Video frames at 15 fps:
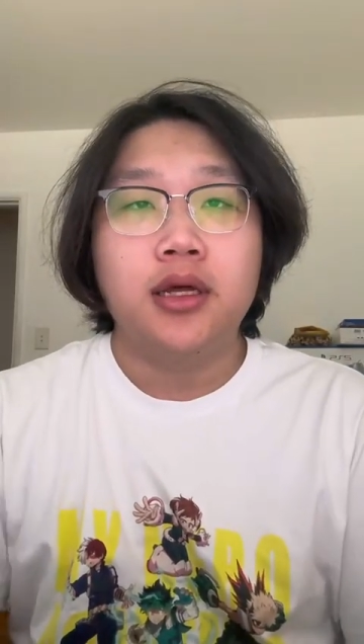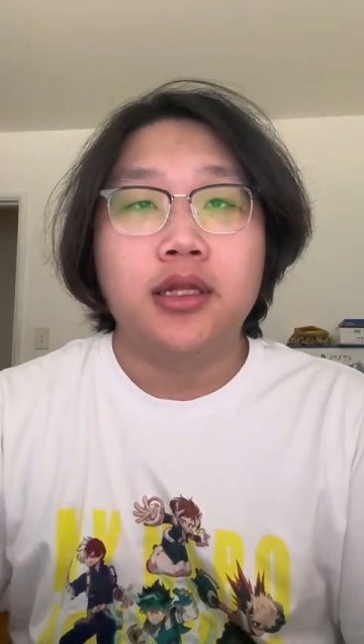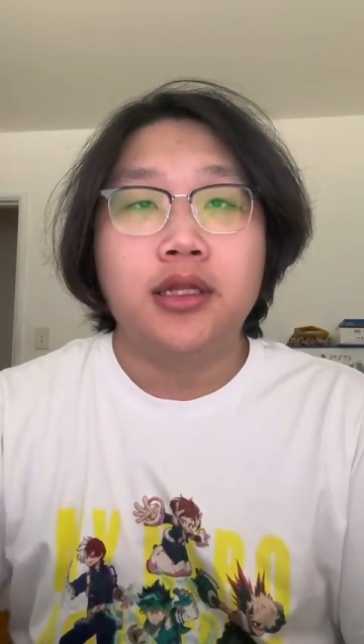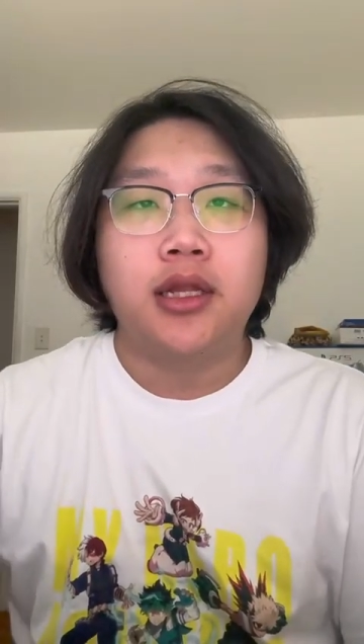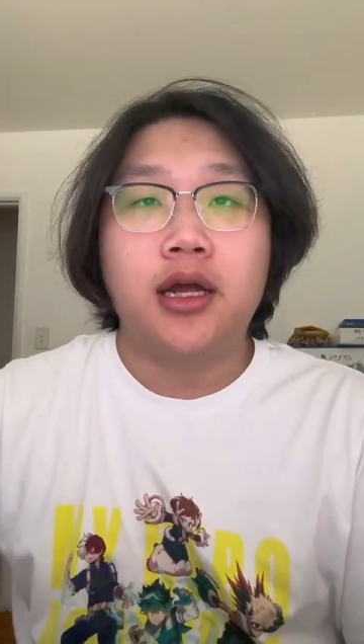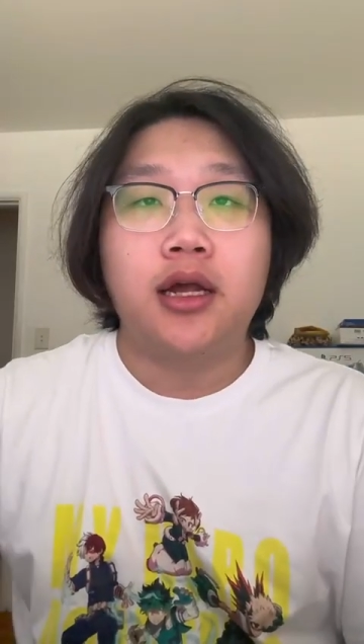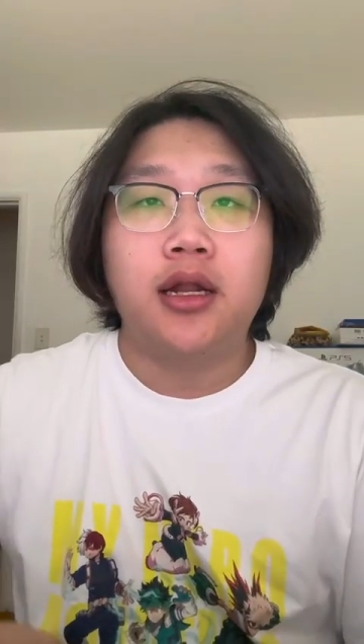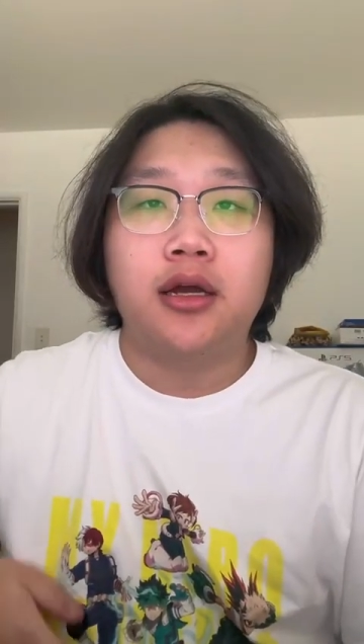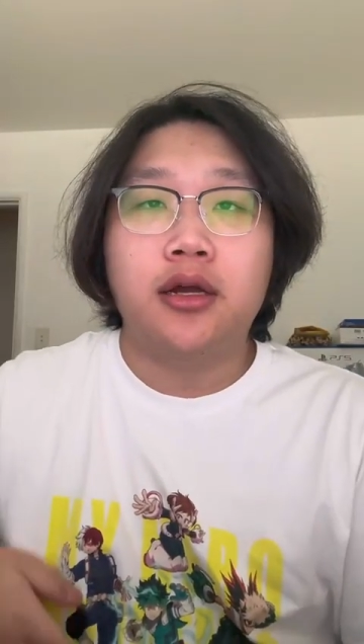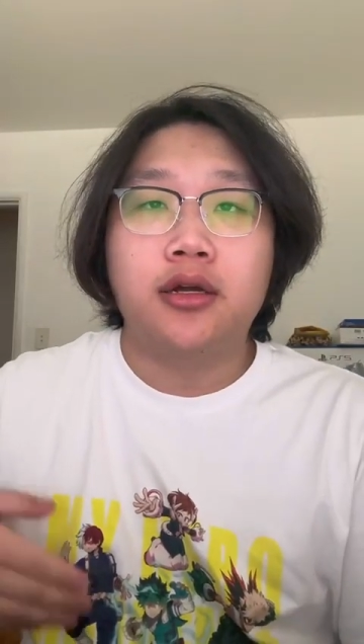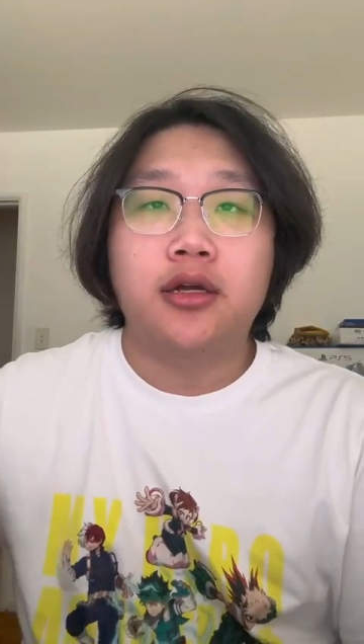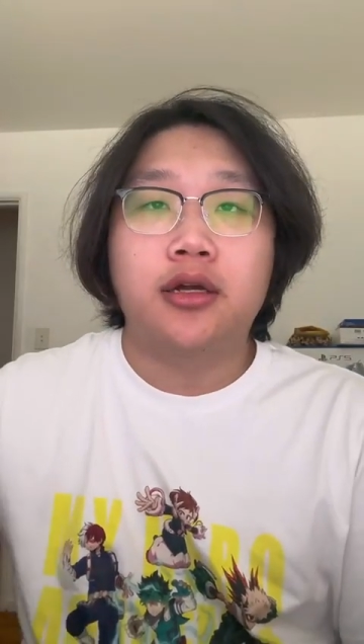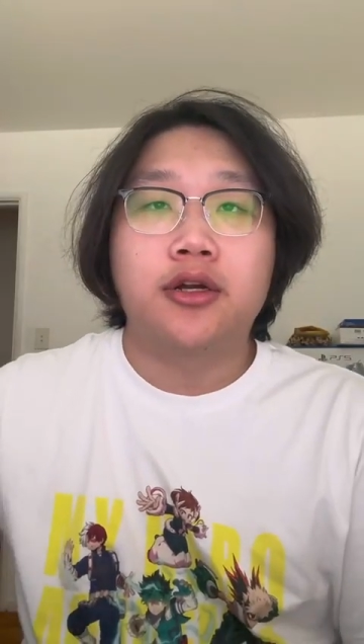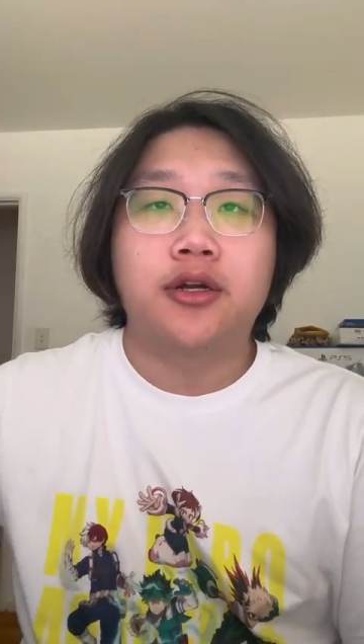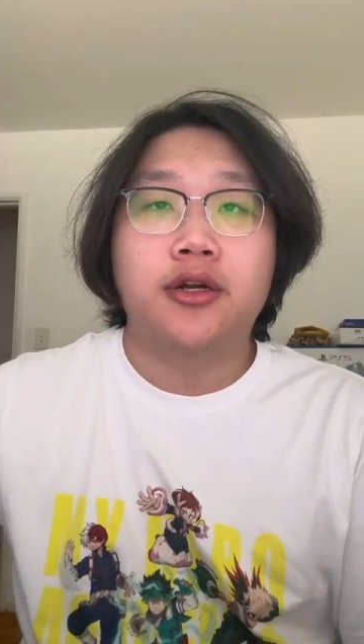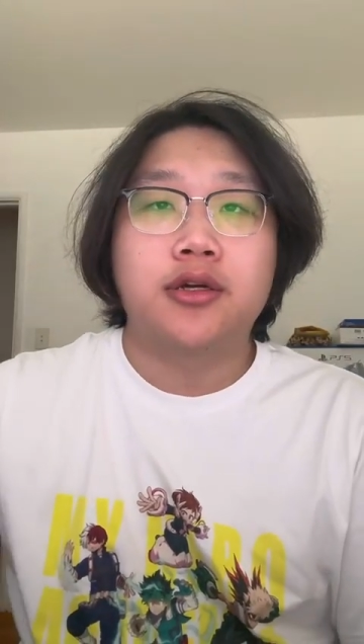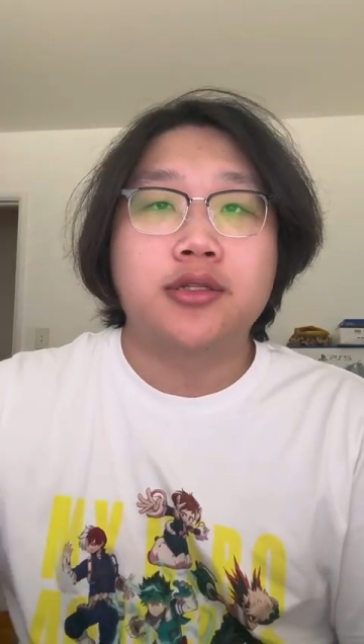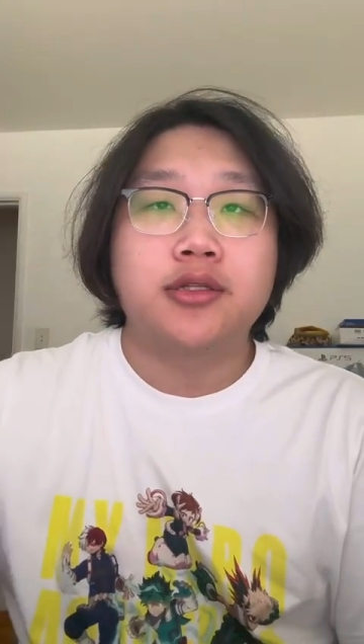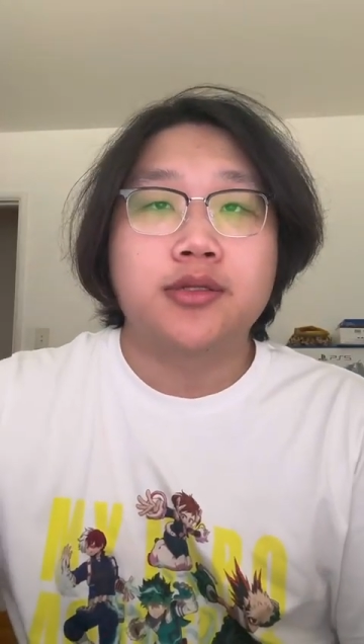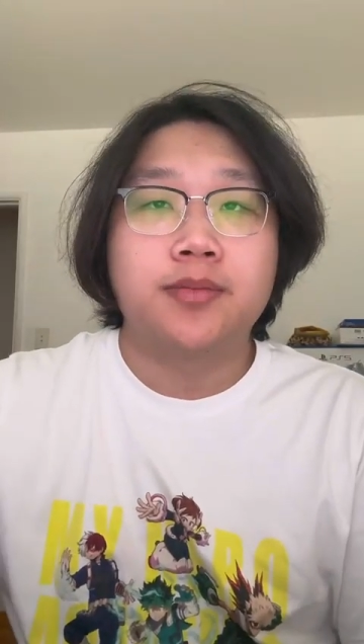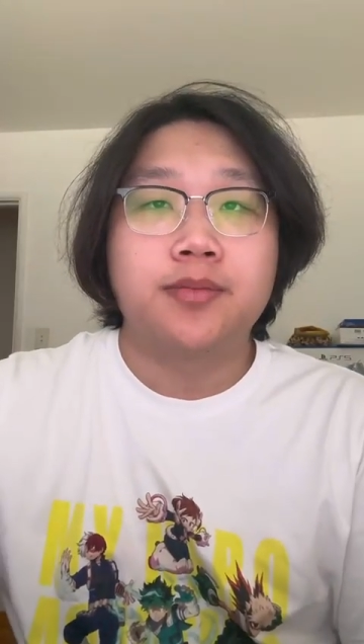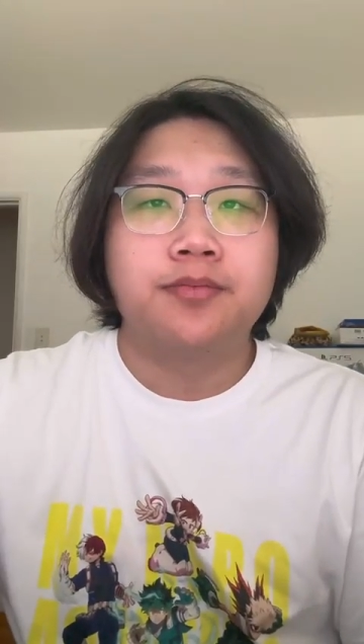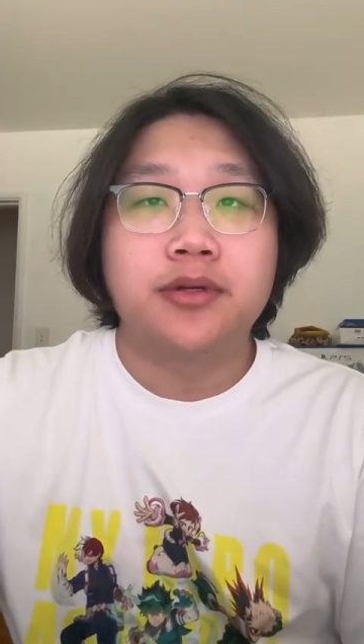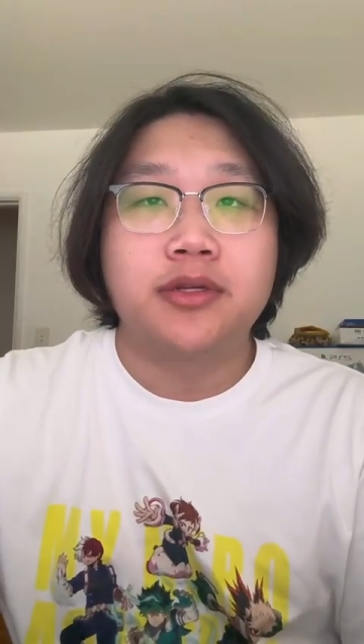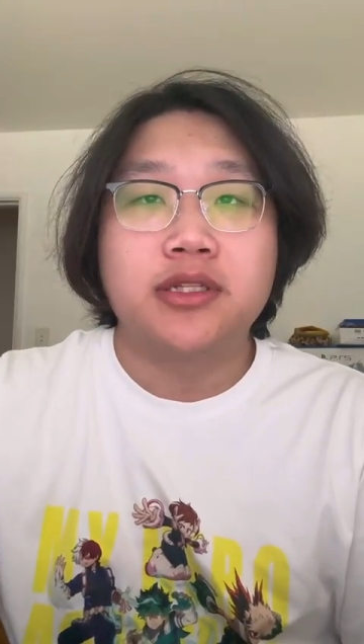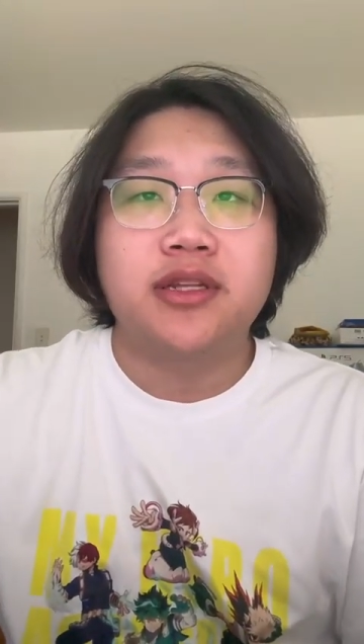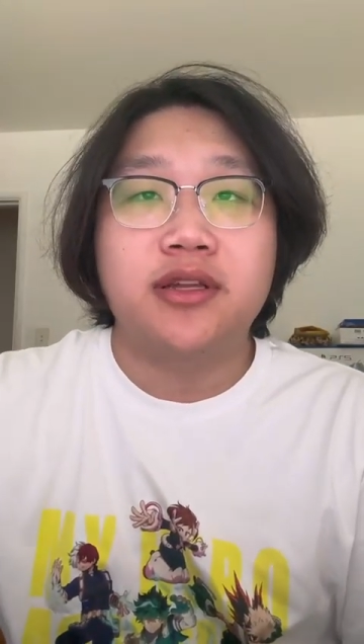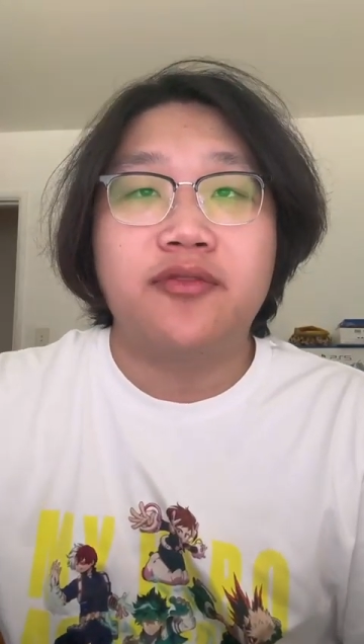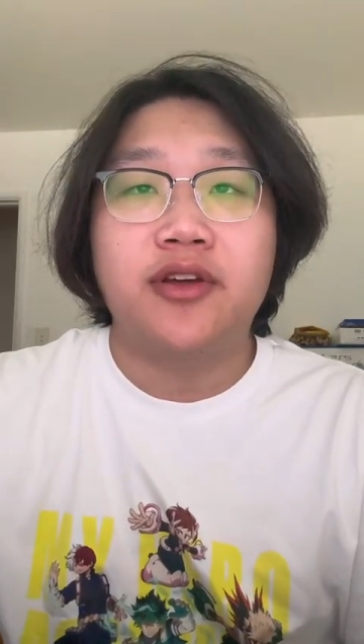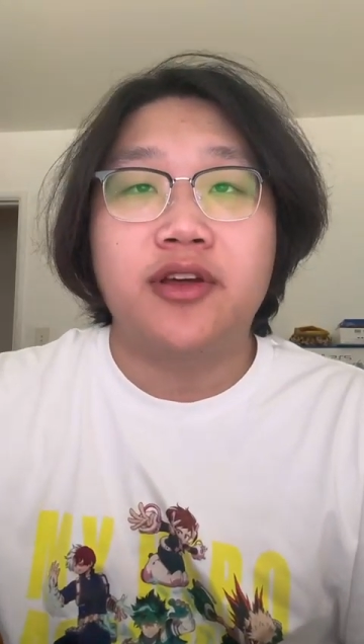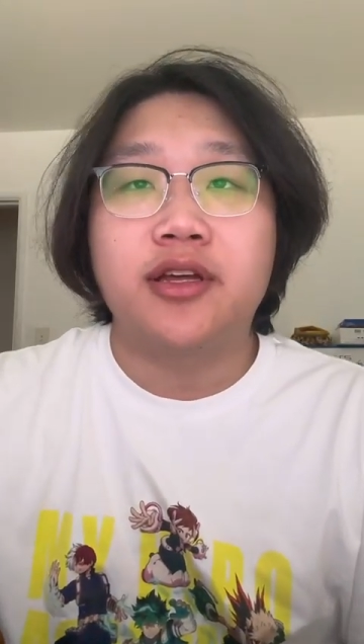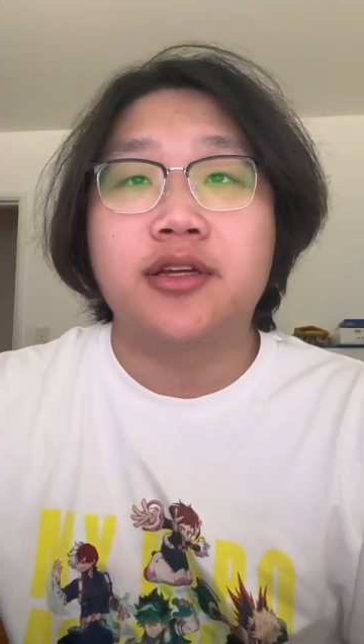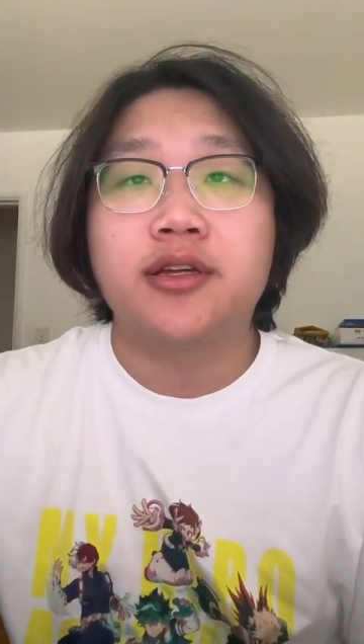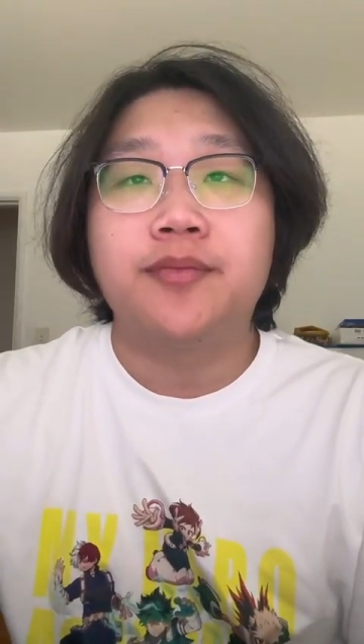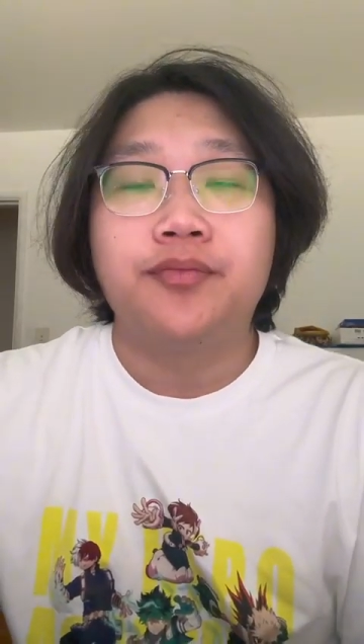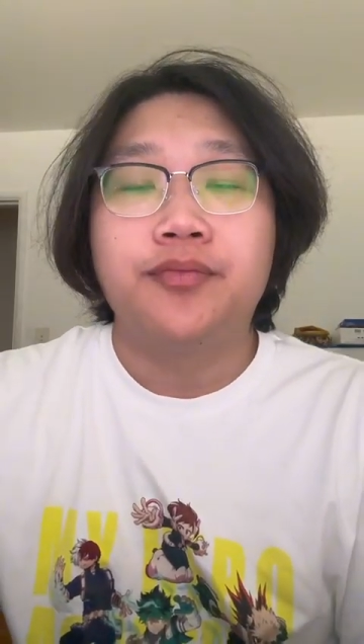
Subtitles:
Dialogue across Pacific,